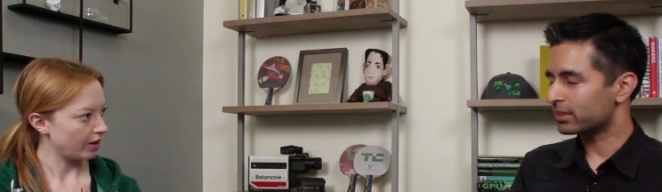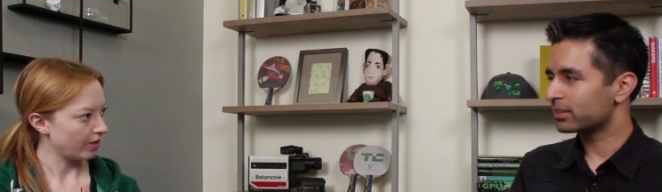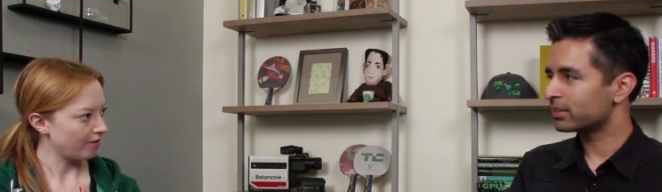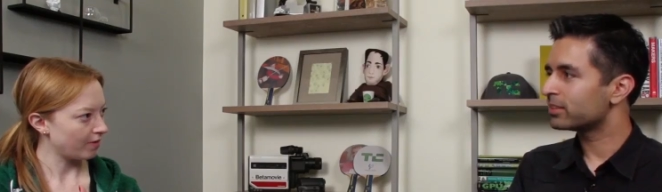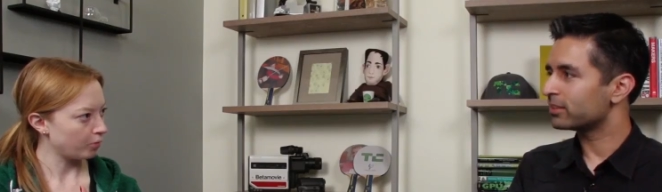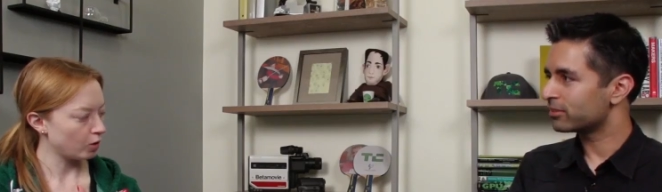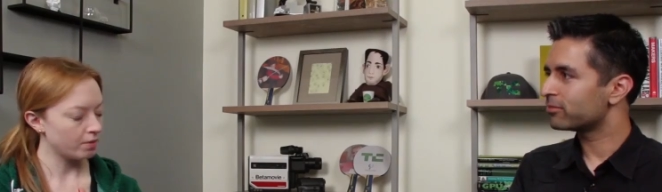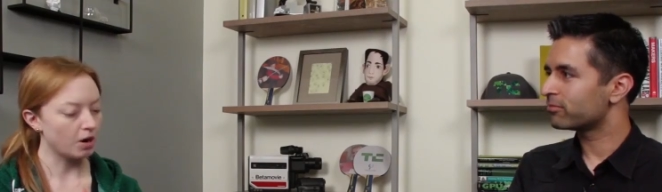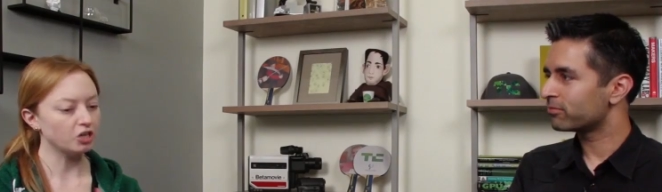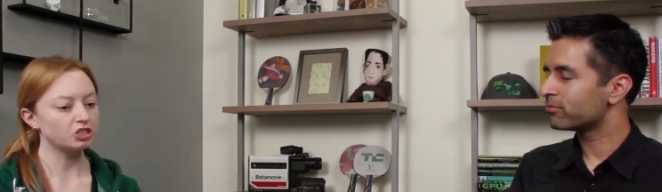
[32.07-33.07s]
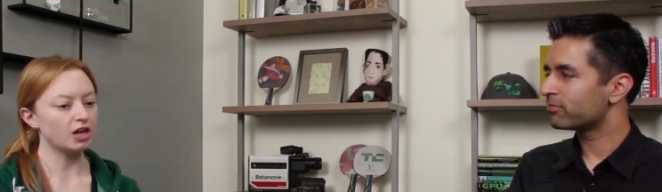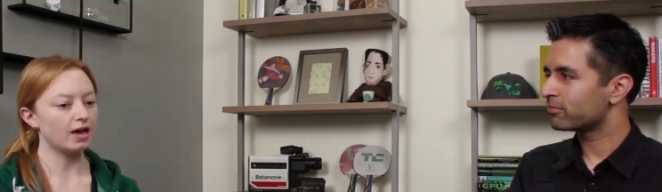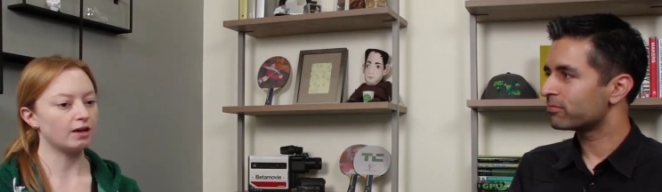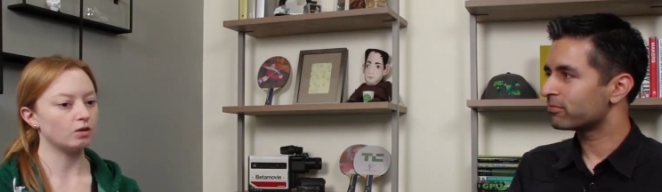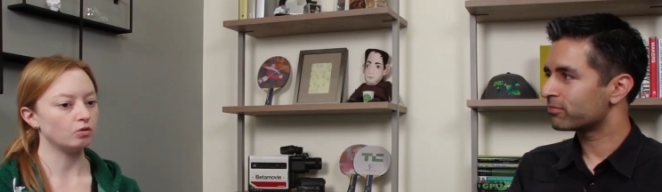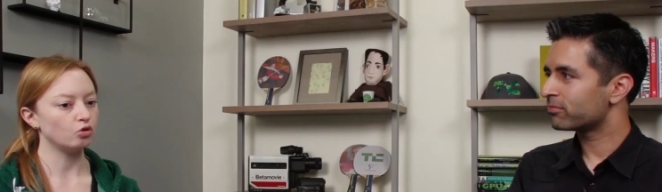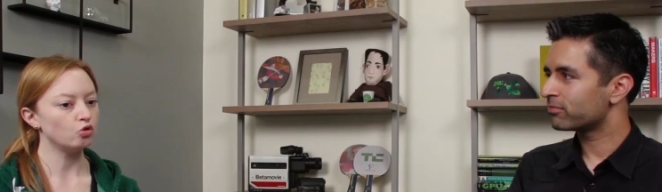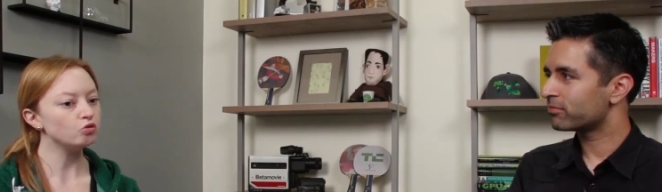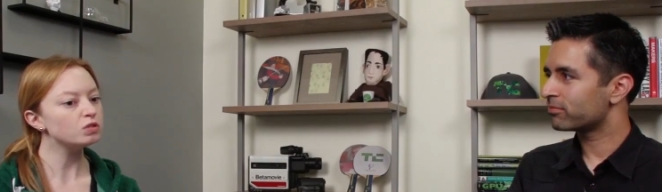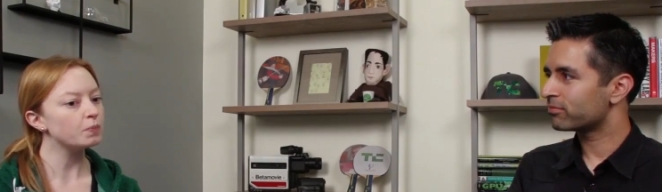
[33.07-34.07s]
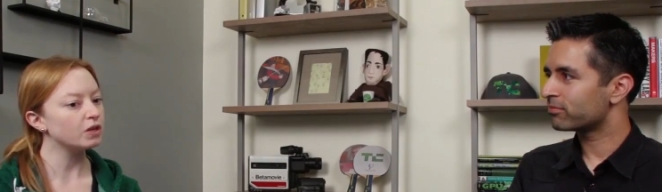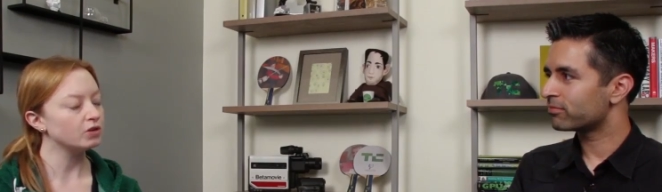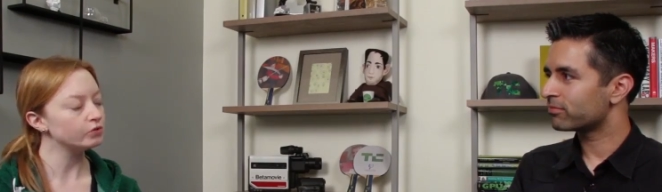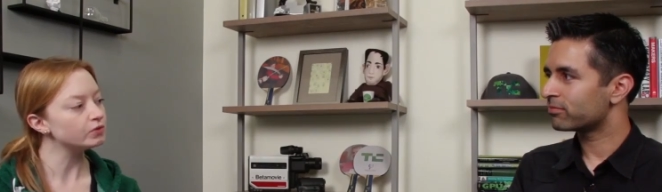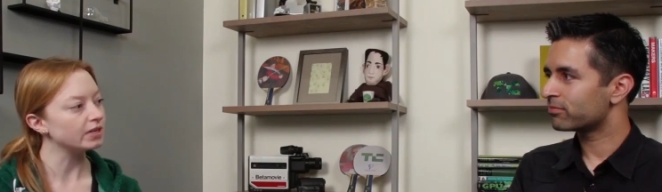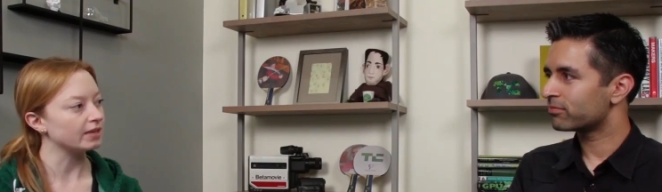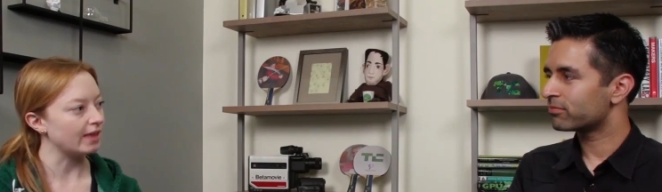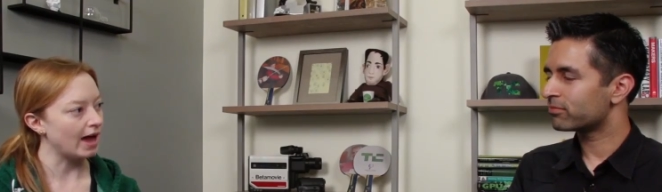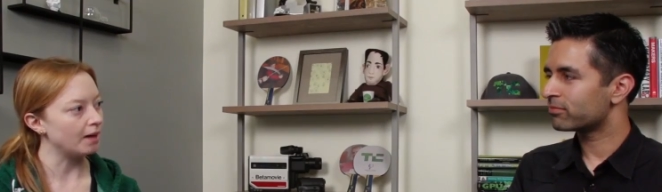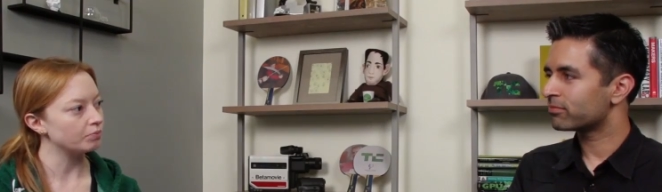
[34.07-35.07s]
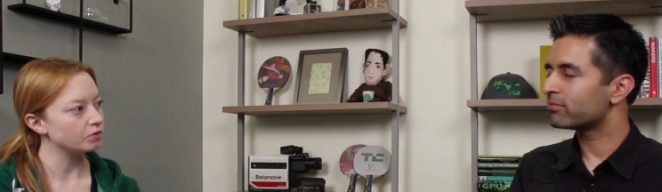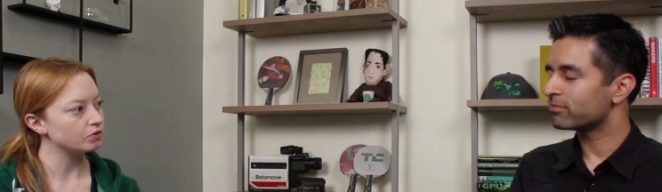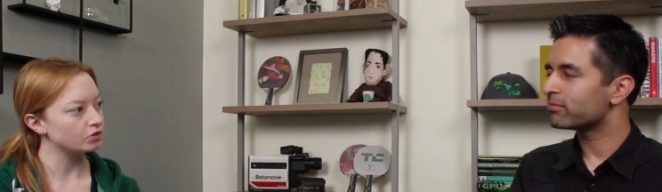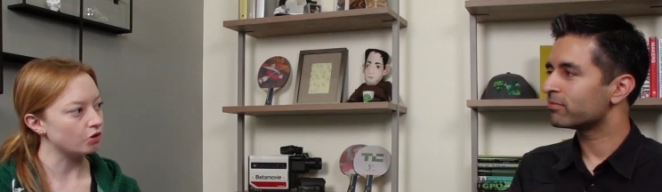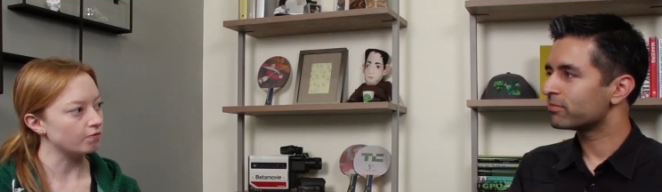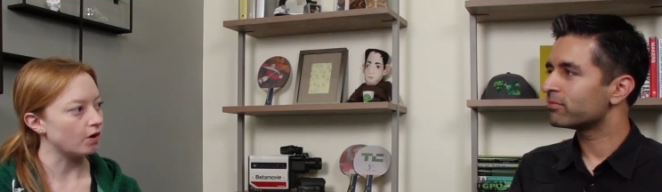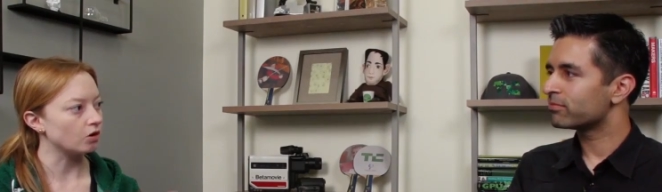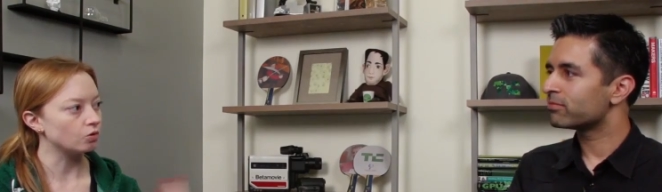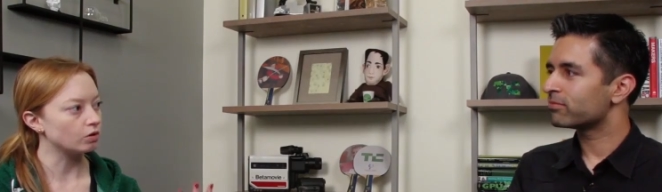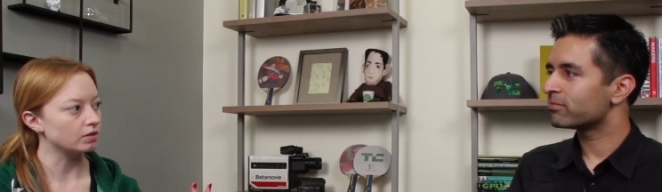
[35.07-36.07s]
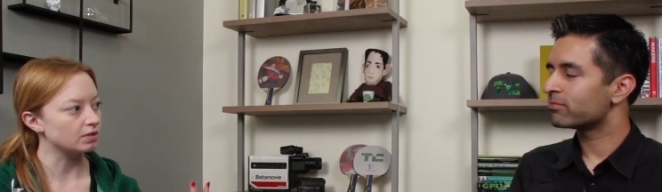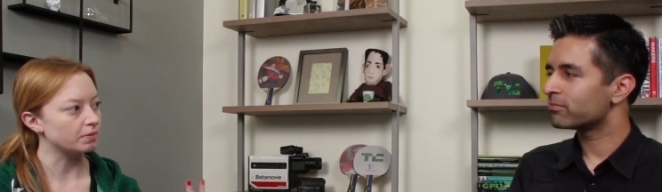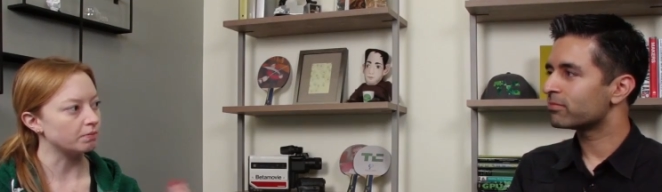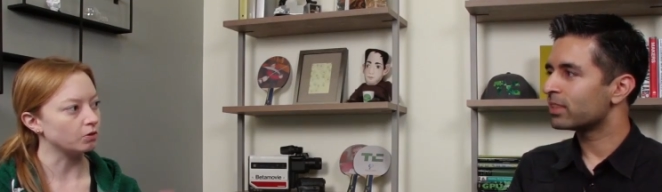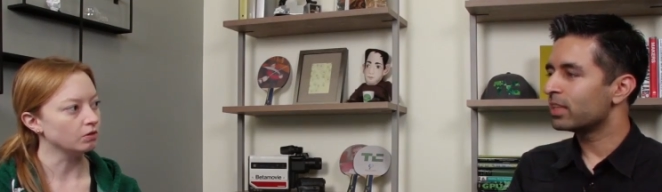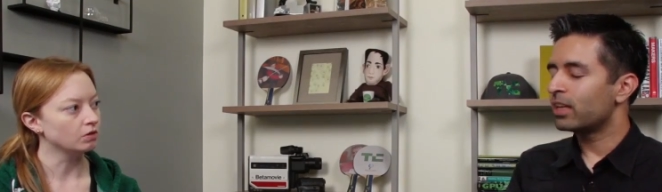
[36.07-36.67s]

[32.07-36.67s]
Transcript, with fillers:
Speaker 1: Around that, February, March. Who's been using the app so far? Who are these people?